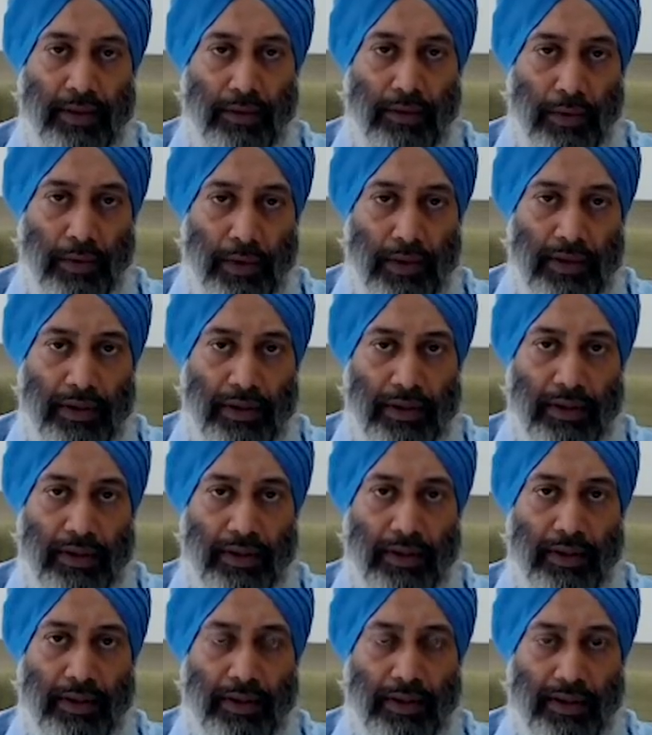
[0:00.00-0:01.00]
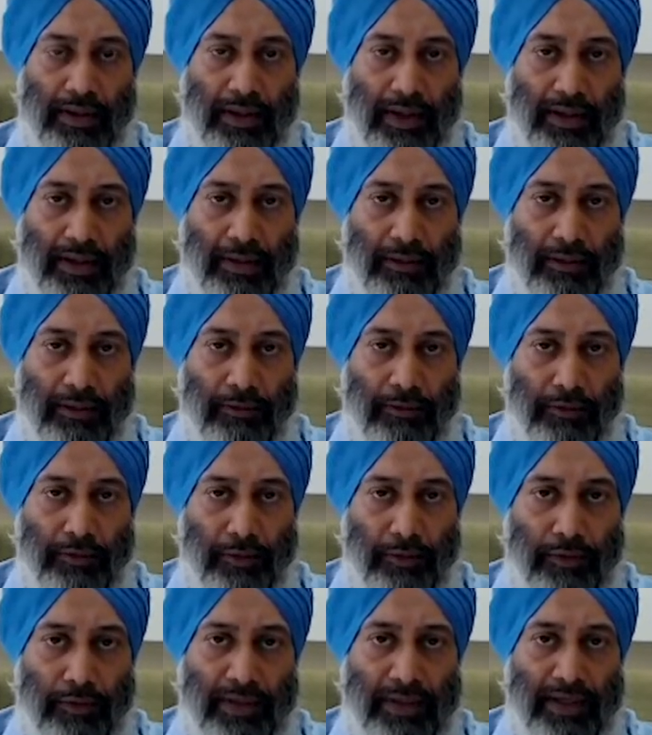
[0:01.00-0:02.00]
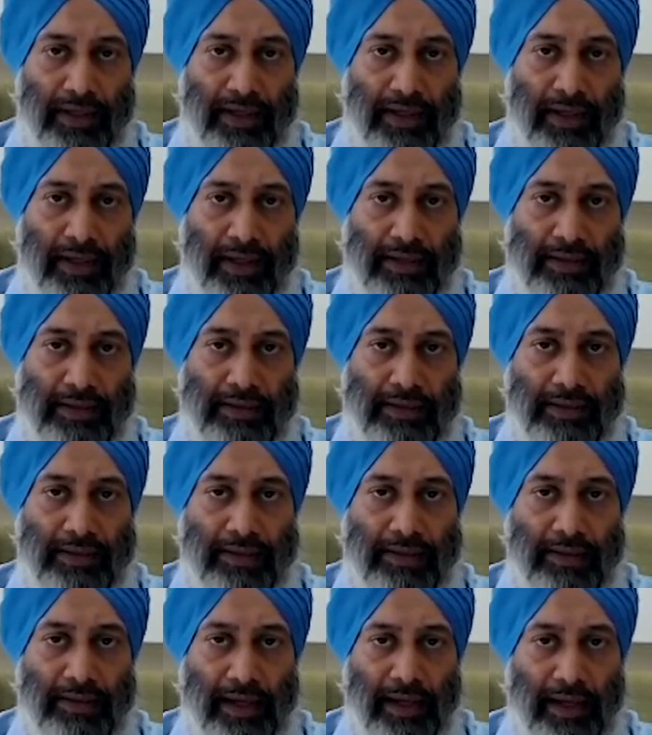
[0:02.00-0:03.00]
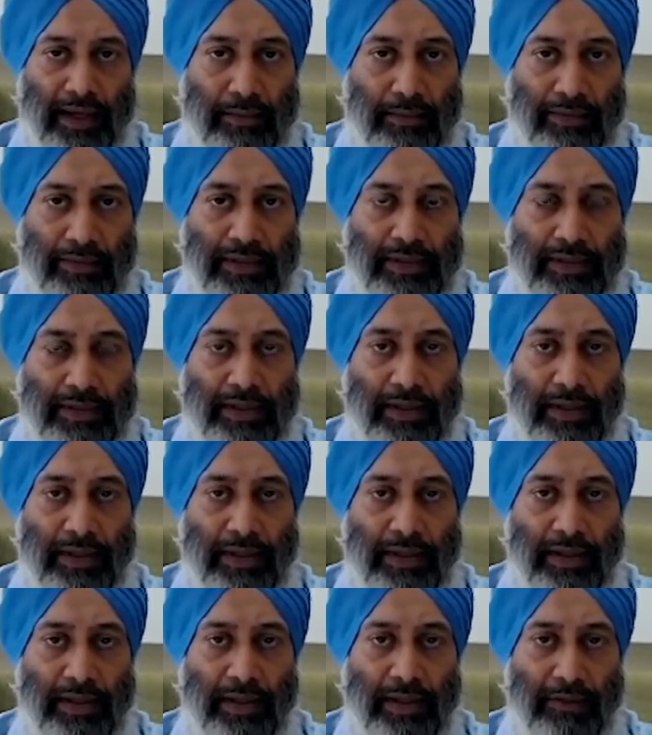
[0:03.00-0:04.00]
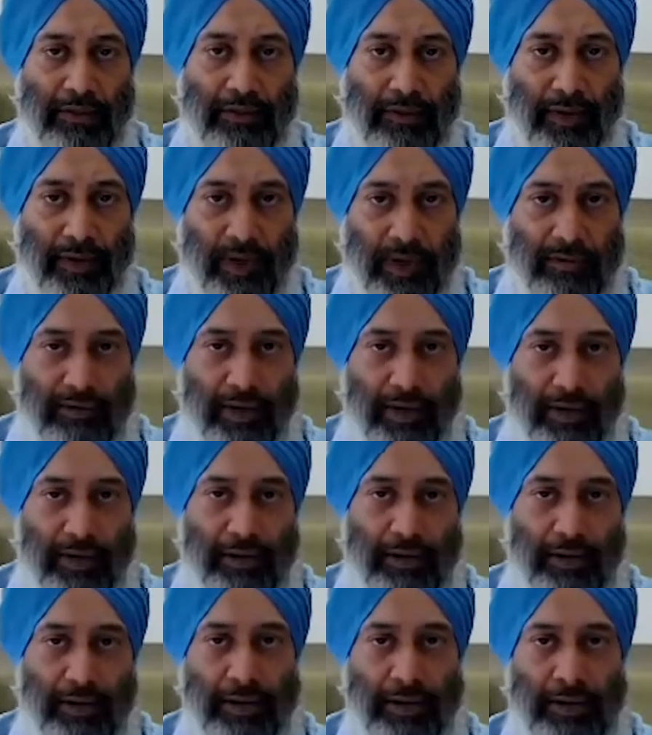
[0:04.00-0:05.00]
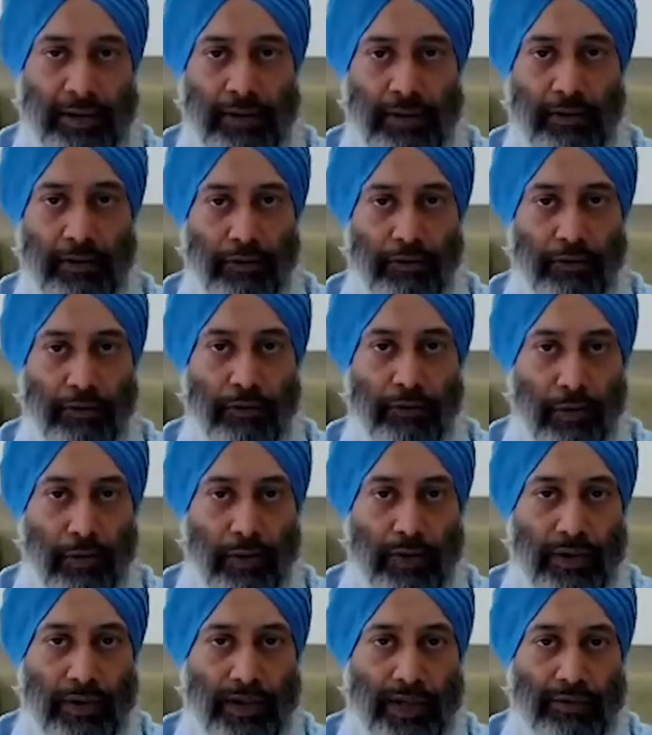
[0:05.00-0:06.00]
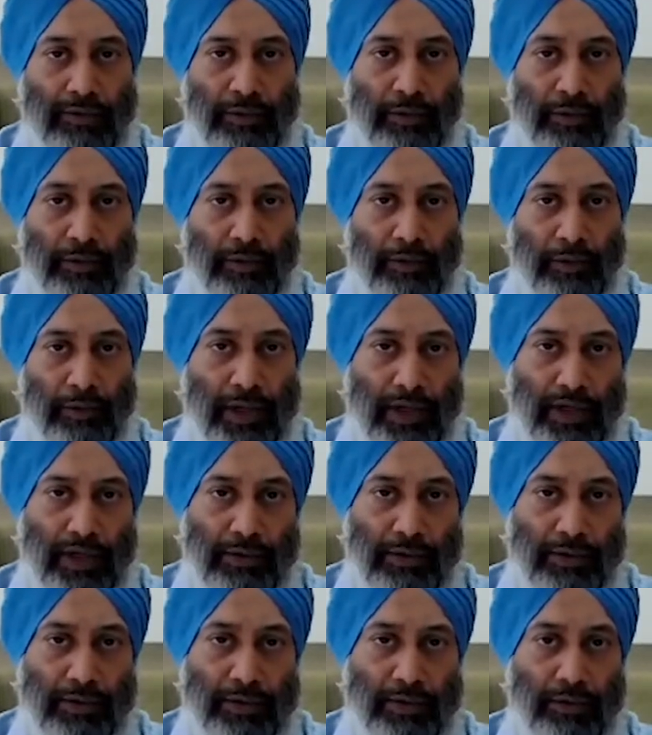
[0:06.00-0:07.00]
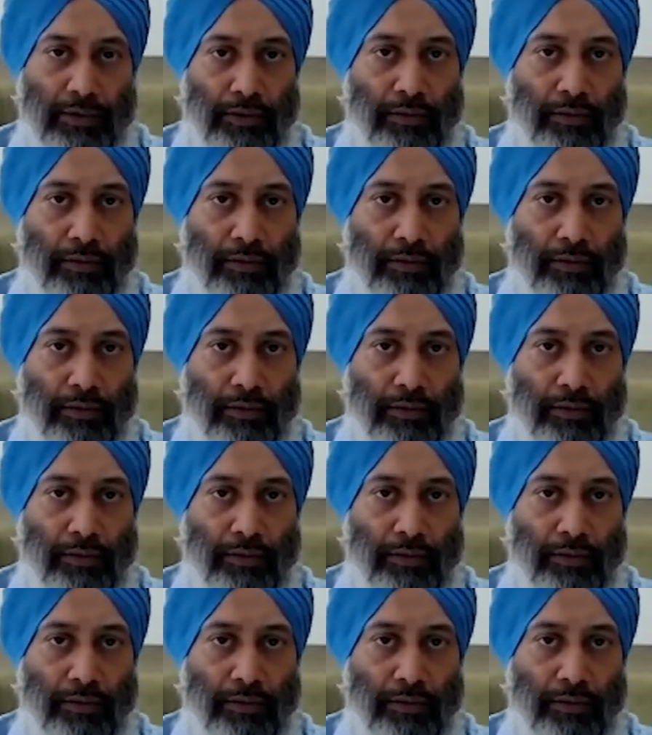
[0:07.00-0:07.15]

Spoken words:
quarter, then 50 lakhs times 500 into 4 times 2,000,